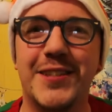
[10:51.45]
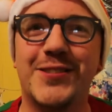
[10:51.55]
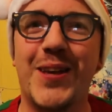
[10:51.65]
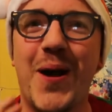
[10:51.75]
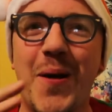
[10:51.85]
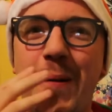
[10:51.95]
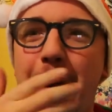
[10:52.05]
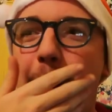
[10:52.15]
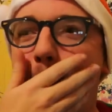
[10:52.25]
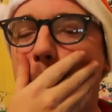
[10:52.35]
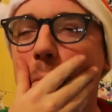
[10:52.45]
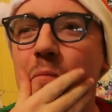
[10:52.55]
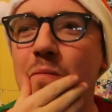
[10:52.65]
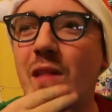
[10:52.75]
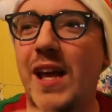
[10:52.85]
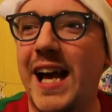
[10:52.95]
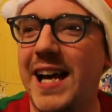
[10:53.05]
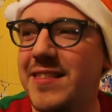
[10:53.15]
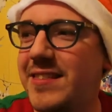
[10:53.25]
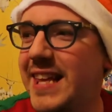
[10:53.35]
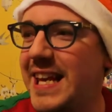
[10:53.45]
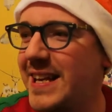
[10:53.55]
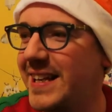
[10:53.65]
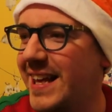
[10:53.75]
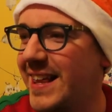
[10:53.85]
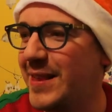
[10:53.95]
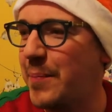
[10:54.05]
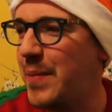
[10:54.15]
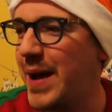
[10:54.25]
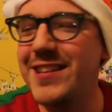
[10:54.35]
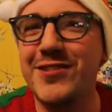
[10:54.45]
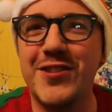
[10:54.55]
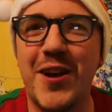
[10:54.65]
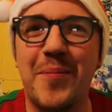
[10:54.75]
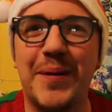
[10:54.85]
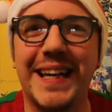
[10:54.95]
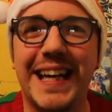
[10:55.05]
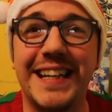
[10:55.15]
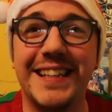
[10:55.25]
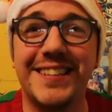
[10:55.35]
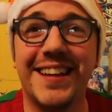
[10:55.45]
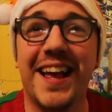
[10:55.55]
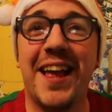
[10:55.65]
So I think the best topic is